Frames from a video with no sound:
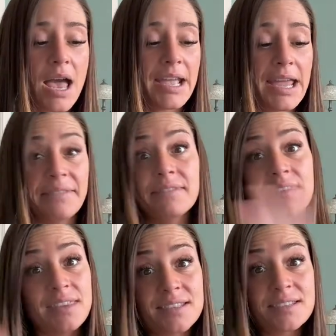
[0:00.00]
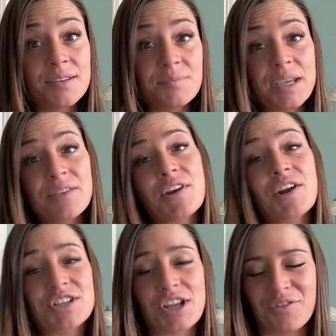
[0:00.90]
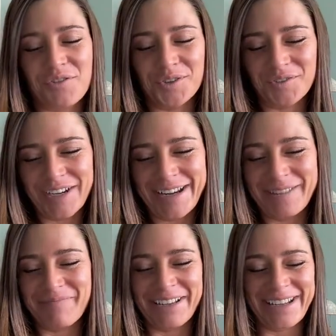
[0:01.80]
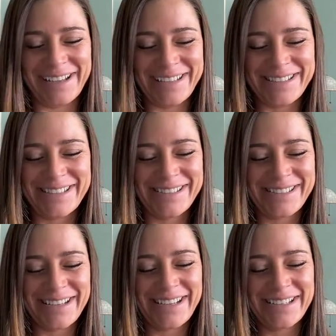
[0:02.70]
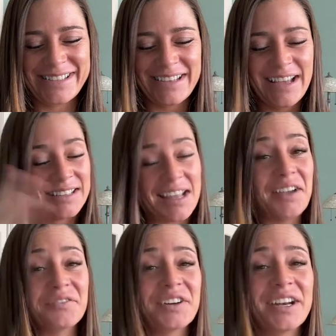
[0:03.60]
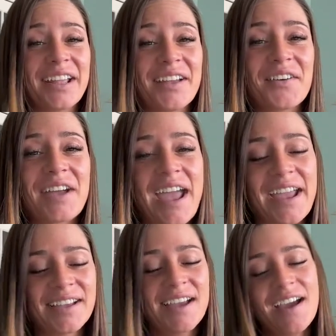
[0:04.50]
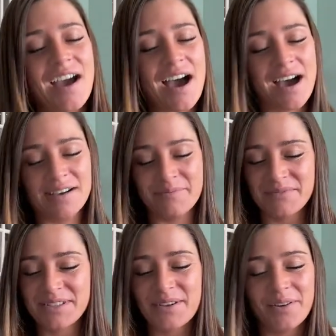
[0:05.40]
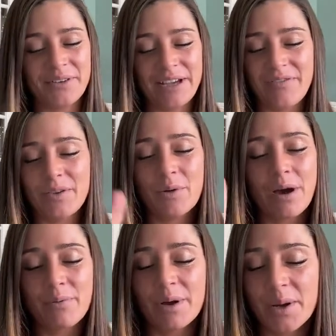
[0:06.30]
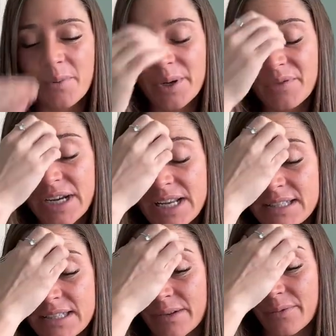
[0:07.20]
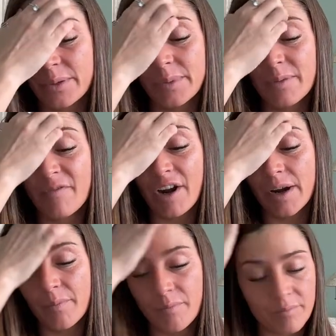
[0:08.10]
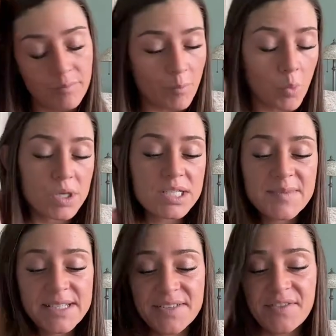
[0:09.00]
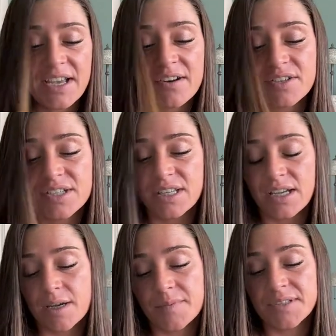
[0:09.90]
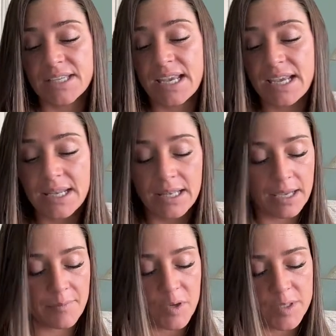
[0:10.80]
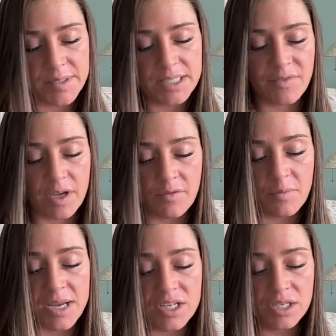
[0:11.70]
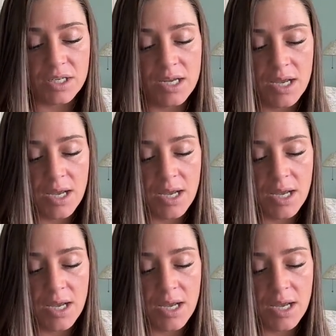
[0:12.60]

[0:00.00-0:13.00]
Again, this could be a very general reading because this is a live reading, okay? So if you want one-on-one readings, there will be very more specific energy that comes in, like more specific information,